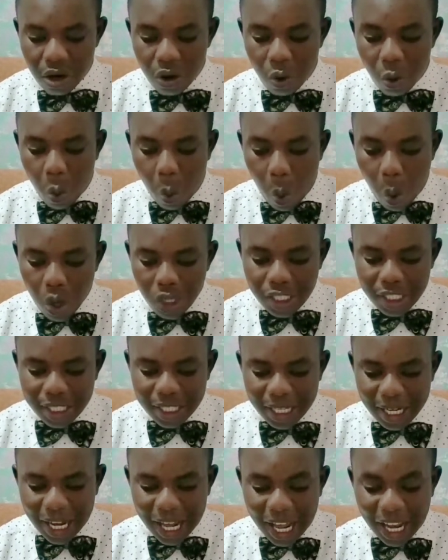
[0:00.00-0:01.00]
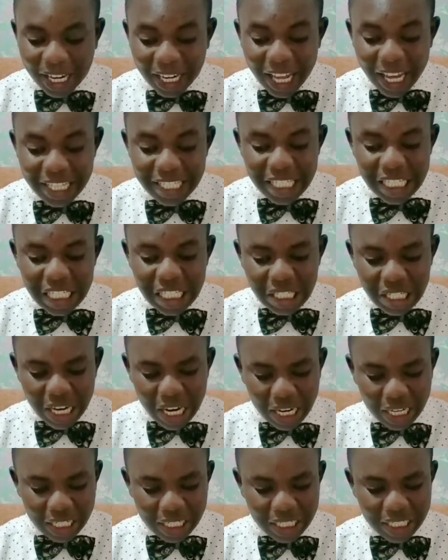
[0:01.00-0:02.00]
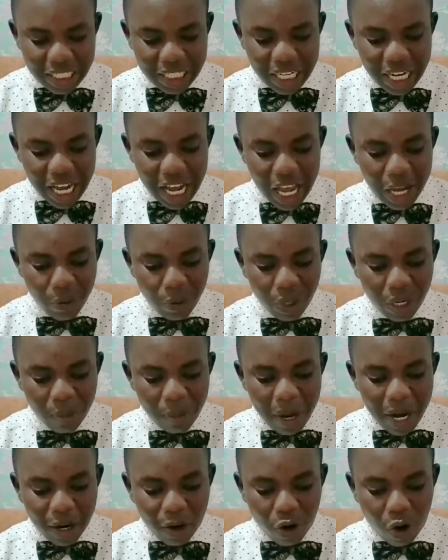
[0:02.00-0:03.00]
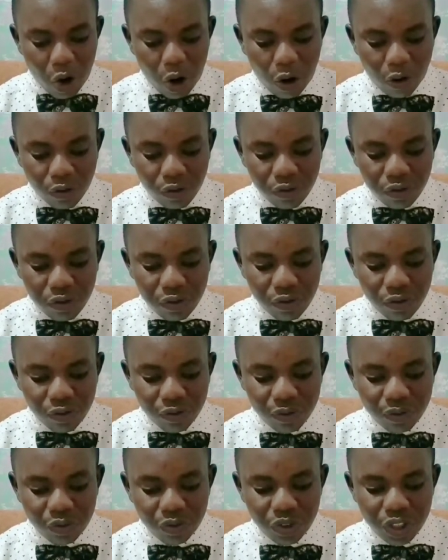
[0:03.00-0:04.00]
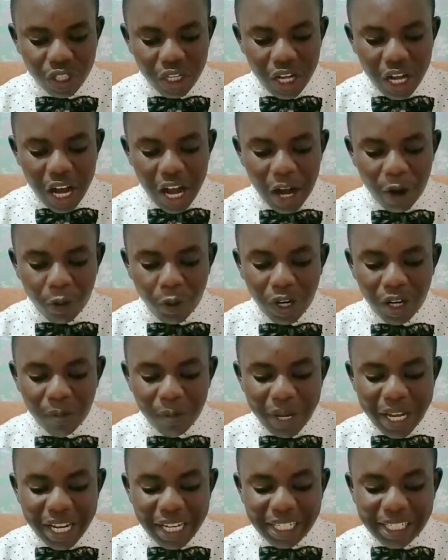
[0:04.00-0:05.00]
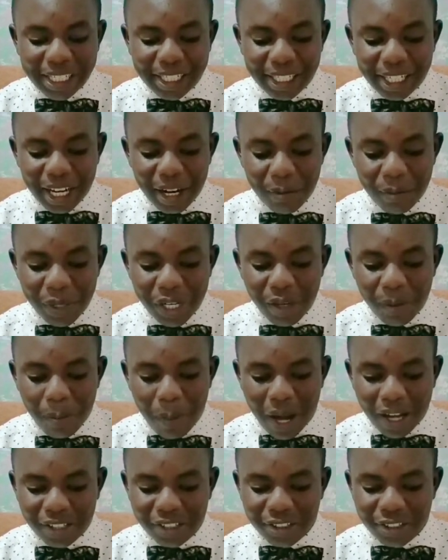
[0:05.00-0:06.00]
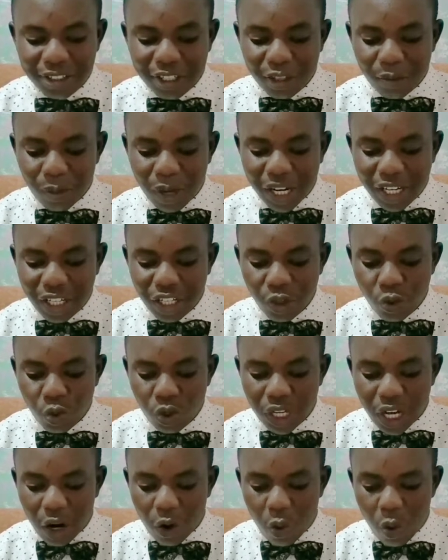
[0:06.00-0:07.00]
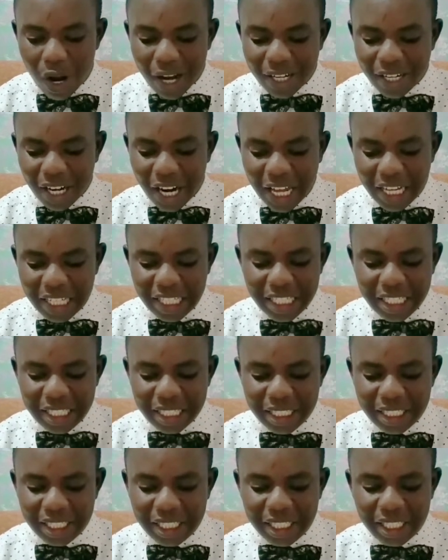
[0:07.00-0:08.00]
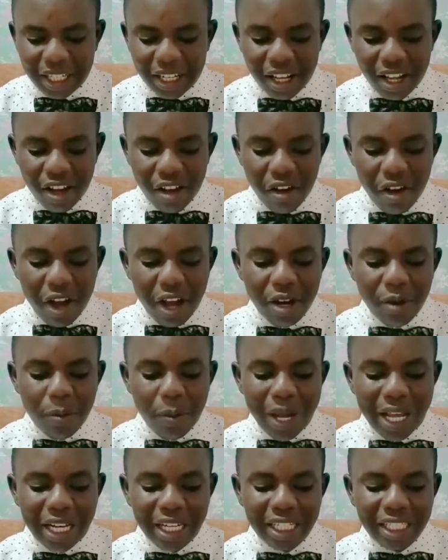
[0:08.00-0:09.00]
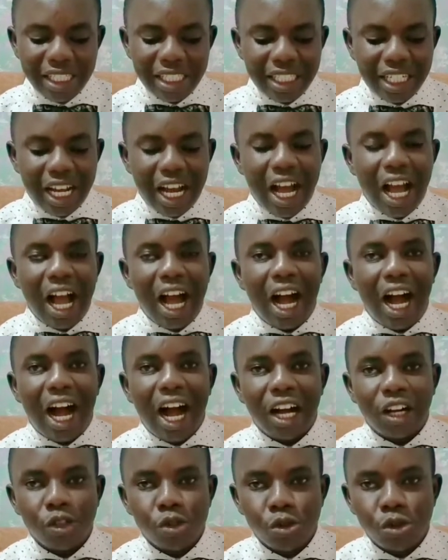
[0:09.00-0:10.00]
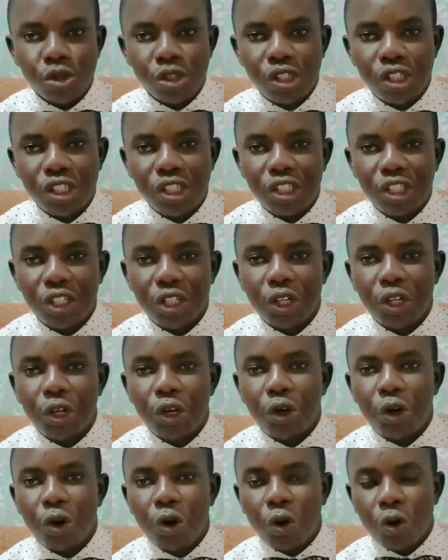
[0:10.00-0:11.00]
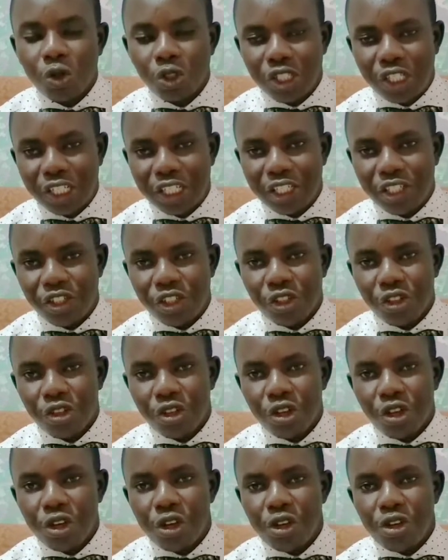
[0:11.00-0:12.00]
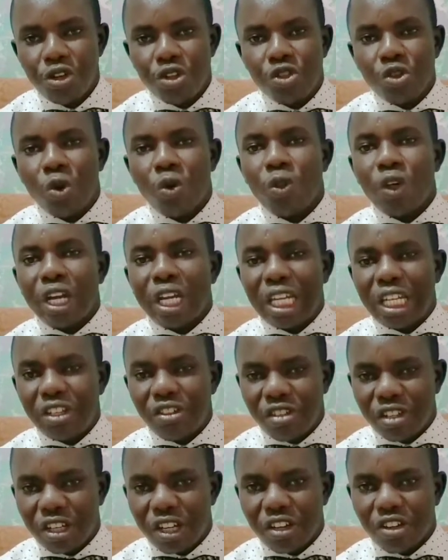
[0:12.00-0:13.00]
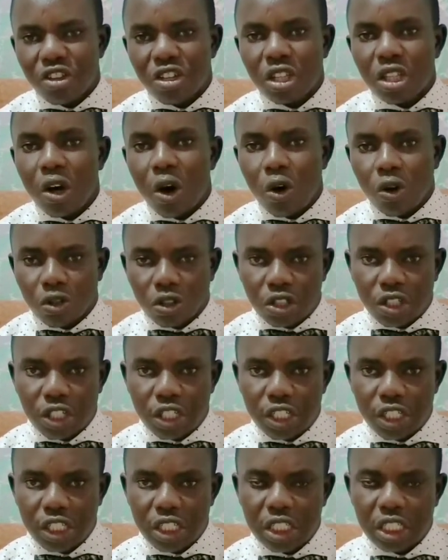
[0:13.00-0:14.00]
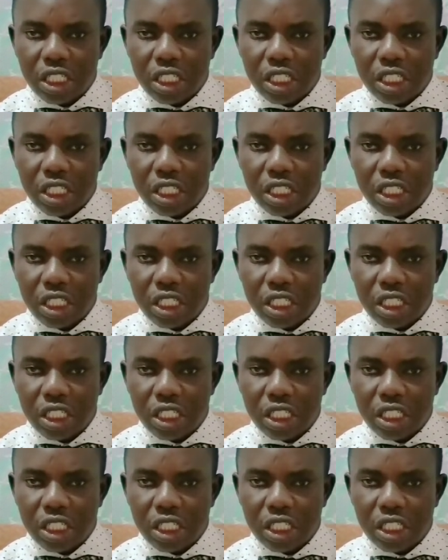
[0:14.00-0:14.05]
what a large tract I will mark off. I will make a big pasture in my newly acquired land and build a good cottage. So the insider's thoughts,